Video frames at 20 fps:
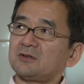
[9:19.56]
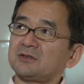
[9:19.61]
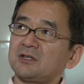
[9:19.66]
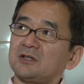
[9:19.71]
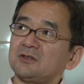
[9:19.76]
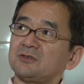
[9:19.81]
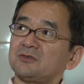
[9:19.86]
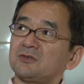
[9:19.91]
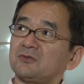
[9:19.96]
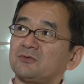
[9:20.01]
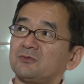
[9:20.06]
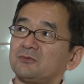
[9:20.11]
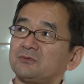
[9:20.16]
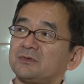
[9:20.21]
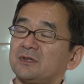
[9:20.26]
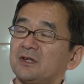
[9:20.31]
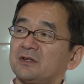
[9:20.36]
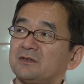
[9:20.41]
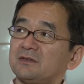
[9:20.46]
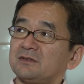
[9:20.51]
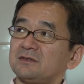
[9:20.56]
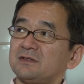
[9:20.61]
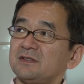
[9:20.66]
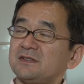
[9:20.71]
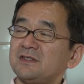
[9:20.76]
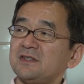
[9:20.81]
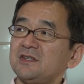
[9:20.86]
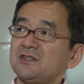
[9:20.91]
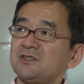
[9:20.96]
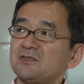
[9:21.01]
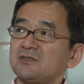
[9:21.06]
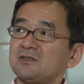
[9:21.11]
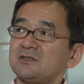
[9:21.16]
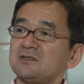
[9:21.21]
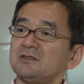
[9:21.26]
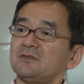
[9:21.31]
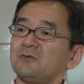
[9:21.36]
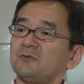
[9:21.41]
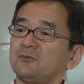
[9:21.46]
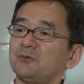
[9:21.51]
the you know the
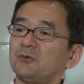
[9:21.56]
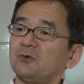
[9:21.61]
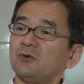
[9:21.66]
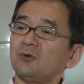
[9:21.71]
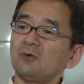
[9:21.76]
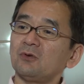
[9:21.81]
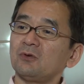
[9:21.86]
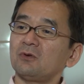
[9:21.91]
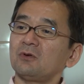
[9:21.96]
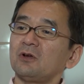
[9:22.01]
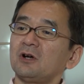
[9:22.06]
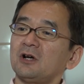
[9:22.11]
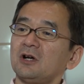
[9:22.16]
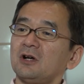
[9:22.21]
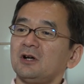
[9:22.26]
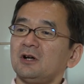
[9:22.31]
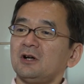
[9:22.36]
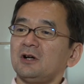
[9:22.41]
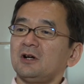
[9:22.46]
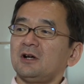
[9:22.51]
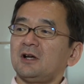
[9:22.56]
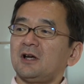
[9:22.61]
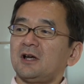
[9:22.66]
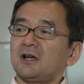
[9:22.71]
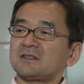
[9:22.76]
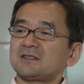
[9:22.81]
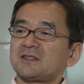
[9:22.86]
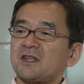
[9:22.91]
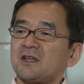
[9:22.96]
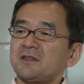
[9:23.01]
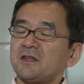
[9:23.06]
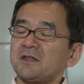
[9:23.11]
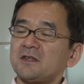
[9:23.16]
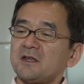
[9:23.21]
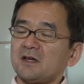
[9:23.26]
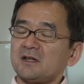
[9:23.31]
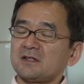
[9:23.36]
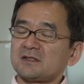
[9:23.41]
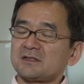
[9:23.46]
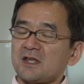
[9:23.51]
decision rule,
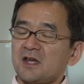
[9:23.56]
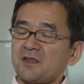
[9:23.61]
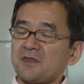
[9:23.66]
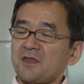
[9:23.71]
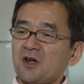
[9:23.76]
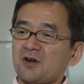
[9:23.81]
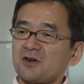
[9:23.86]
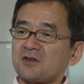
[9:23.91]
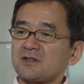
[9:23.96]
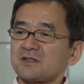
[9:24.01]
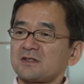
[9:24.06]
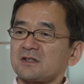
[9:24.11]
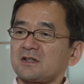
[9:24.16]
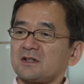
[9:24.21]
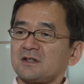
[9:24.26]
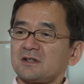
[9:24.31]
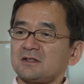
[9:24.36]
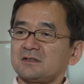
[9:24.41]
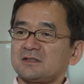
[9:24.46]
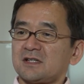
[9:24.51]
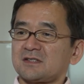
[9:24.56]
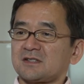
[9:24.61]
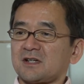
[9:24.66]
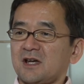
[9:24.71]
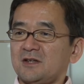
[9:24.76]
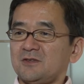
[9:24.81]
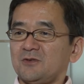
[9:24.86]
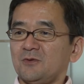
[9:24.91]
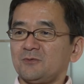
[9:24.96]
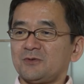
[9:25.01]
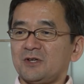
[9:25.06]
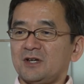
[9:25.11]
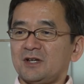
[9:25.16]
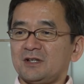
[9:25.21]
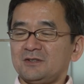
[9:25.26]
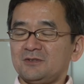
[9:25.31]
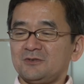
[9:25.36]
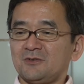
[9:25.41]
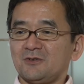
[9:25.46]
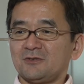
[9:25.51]
standard standards in such kind of
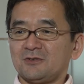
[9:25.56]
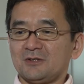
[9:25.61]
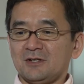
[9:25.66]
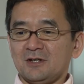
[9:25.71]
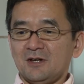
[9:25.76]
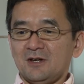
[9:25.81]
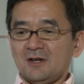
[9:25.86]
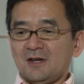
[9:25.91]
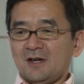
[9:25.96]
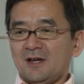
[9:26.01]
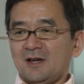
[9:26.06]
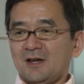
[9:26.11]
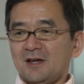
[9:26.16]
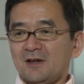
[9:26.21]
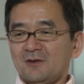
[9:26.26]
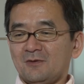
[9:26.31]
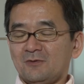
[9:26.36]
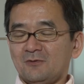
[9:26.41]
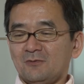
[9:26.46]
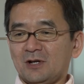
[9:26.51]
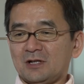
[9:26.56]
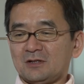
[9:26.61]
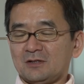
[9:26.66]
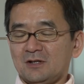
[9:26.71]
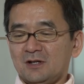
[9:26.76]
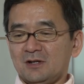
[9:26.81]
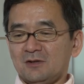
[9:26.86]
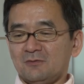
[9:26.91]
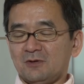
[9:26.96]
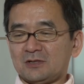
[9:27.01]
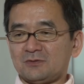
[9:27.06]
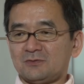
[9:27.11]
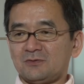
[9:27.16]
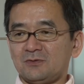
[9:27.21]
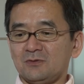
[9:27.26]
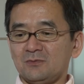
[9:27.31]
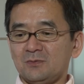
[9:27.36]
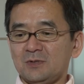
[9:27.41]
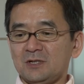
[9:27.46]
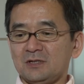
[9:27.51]
the, you know, uh, what, uh, what
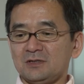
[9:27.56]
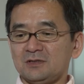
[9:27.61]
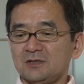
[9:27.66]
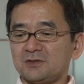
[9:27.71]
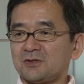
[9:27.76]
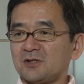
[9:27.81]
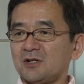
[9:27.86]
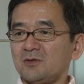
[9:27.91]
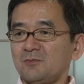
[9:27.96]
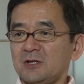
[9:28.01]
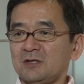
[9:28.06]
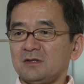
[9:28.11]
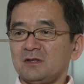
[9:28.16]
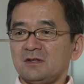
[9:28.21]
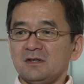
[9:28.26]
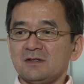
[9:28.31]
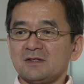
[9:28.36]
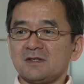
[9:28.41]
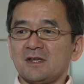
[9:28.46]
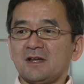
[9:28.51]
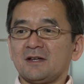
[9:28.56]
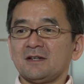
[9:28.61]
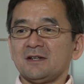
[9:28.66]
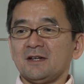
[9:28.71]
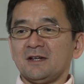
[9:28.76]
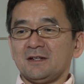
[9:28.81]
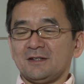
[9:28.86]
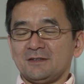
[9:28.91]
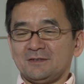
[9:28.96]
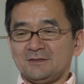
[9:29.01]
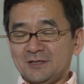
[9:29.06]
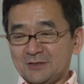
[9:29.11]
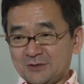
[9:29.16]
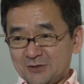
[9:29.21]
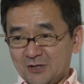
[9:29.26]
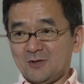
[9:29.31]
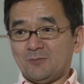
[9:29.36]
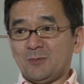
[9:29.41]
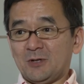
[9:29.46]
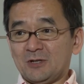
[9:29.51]
to be determined is a uh,
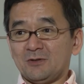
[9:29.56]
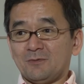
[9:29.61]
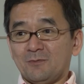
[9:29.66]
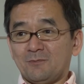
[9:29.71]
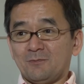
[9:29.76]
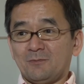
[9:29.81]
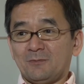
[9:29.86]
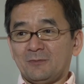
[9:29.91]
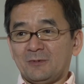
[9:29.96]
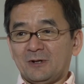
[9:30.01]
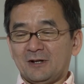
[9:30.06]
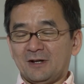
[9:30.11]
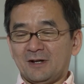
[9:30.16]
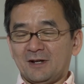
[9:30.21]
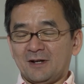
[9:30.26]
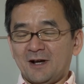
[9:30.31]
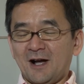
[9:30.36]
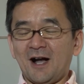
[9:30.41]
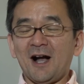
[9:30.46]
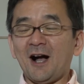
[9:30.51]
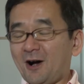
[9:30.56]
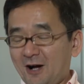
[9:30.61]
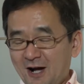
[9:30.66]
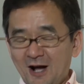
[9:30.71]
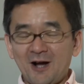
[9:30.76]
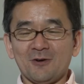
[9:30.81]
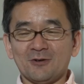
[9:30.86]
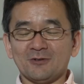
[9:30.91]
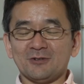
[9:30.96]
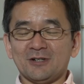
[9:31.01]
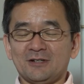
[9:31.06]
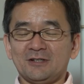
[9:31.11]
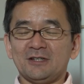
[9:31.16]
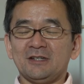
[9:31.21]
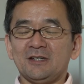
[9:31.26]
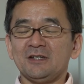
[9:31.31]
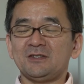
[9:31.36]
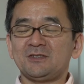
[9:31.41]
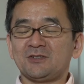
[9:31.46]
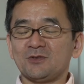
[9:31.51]
determined, uh, how, how
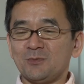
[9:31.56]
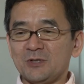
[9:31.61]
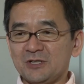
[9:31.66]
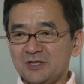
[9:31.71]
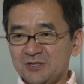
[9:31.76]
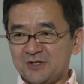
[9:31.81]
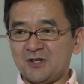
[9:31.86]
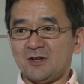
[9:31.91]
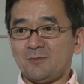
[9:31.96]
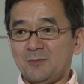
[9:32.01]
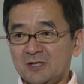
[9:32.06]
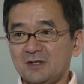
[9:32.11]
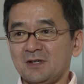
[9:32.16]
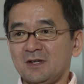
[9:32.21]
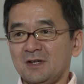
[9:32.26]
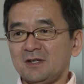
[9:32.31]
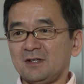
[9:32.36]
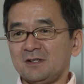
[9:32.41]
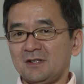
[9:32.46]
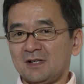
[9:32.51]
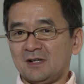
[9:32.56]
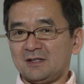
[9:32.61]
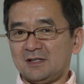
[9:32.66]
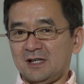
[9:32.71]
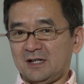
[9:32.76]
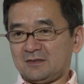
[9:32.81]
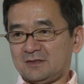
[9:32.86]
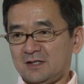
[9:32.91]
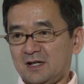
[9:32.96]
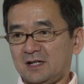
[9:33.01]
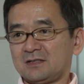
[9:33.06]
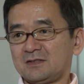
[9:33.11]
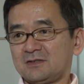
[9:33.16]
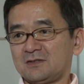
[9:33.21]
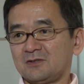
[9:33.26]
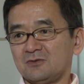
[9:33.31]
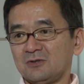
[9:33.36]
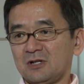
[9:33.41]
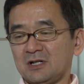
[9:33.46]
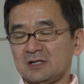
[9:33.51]
it should be determined uh, like that.
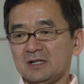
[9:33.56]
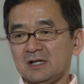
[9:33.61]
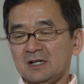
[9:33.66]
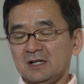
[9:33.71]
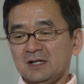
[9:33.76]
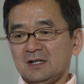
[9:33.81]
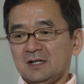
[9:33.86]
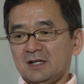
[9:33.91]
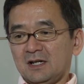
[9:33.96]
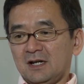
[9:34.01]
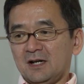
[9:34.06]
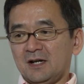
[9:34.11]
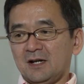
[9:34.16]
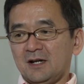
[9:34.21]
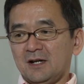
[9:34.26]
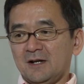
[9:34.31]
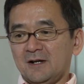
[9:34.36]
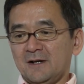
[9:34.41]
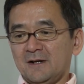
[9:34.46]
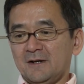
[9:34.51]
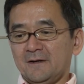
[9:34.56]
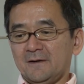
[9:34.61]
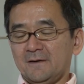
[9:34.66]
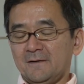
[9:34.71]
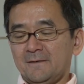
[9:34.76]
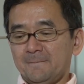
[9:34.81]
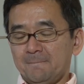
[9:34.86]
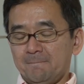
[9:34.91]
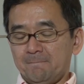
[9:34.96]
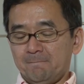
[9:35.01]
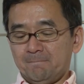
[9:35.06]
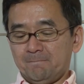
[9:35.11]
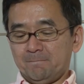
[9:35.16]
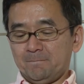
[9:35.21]
So um,